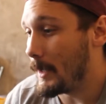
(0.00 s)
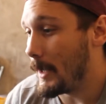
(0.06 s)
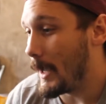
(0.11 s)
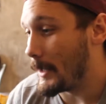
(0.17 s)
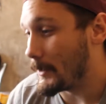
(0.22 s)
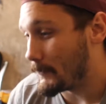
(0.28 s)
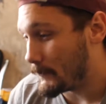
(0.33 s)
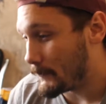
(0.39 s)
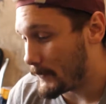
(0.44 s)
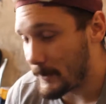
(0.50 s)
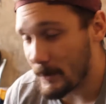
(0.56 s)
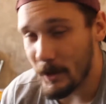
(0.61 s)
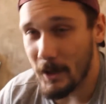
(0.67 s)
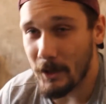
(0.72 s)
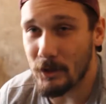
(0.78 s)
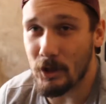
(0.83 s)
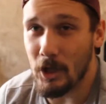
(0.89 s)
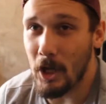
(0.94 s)
I figured
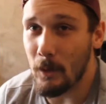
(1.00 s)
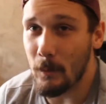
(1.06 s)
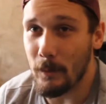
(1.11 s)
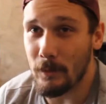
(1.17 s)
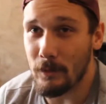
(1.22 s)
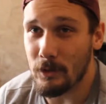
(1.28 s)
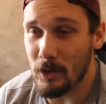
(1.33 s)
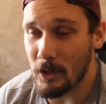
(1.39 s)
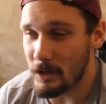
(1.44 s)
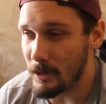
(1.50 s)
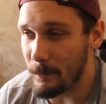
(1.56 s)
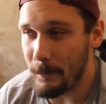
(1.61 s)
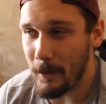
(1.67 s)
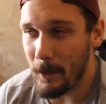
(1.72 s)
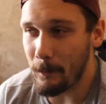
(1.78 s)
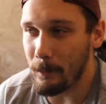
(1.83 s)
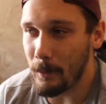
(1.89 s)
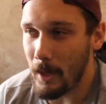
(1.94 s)
I'd start with just a
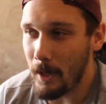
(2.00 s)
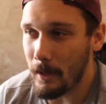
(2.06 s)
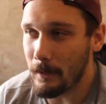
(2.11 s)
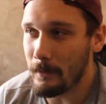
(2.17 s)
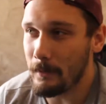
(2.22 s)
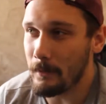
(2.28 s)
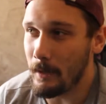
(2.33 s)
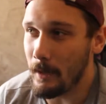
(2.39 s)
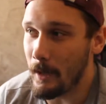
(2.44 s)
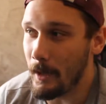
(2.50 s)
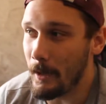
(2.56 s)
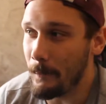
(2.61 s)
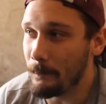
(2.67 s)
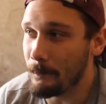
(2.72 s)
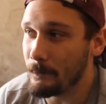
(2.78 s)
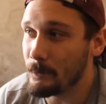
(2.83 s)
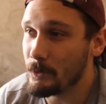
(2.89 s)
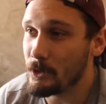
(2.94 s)
bare block.
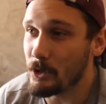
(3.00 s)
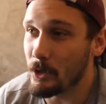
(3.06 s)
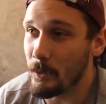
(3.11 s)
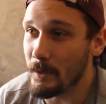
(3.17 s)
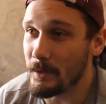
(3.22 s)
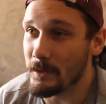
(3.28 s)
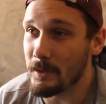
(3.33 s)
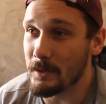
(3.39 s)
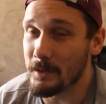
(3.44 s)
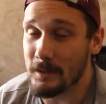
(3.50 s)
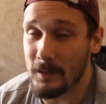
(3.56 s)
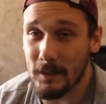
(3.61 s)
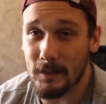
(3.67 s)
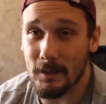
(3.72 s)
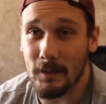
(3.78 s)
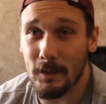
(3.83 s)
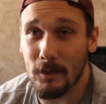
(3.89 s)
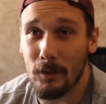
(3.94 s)
So it's a
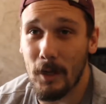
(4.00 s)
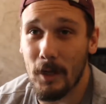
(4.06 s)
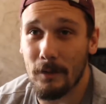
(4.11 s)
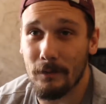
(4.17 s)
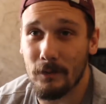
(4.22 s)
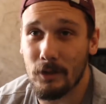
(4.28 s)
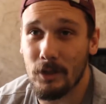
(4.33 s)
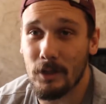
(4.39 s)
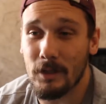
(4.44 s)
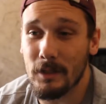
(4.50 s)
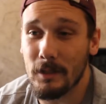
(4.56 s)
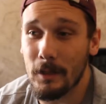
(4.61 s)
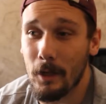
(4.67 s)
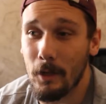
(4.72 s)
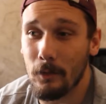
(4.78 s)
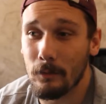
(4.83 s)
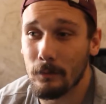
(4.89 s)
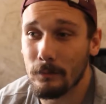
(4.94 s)
6 liter out of a
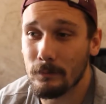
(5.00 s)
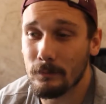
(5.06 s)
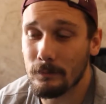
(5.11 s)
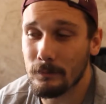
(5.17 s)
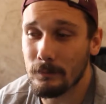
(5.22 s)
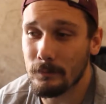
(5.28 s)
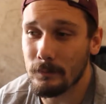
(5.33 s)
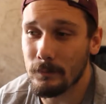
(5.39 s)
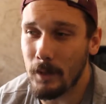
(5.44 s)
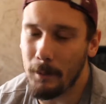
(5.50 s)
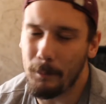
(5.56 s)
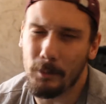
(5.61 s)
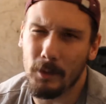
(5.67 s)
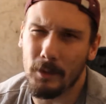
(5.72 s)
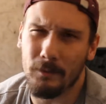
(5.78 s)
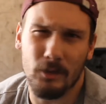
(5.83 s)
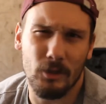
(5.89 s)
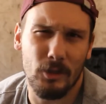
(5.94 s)
GTO. I
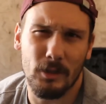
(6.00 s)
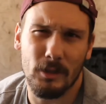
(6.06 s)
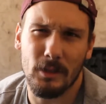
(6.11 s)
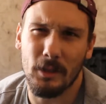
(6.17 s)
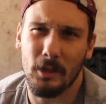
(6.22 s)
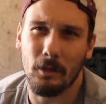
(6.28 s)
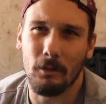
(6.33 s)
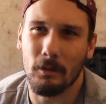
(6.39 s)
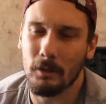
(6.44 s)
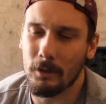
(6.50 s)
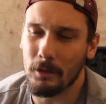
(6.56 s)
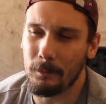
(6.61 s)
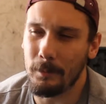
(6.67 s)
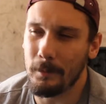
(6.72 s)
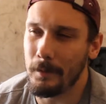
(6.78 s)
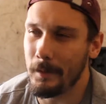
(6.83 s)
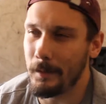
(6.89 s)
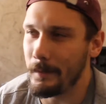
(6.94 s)
believe a GTO. It could
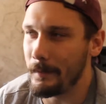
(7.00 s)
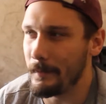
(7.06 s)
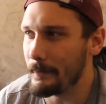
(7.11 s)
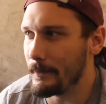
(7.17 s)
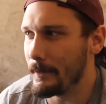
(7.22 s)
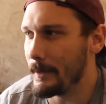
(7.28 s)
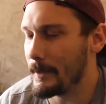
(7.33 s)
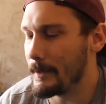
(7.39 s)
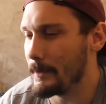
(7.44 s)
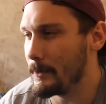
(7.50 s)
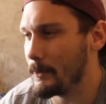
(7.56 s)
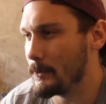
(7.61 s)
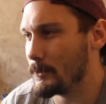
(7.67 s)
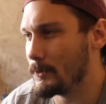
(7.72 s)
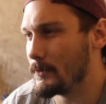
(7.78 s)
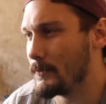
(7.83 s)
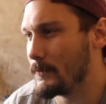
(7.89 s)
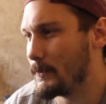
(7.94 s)
be any of
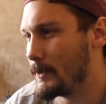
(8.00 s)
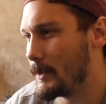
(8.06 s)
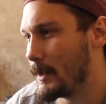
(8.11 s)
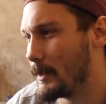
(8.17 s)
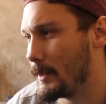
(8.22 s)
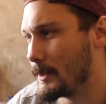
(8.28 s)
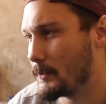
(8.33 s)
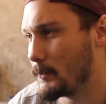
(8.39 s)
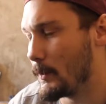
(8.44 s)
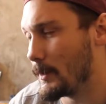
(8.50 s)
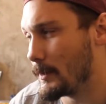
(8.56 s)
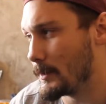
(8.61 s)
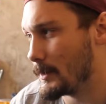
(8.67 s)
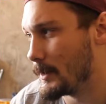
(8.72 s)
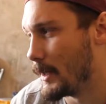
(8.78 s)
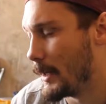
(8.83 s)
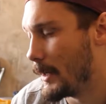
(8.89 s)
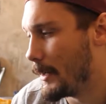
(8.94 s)
those for the
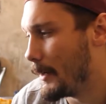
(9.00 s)
LS1s.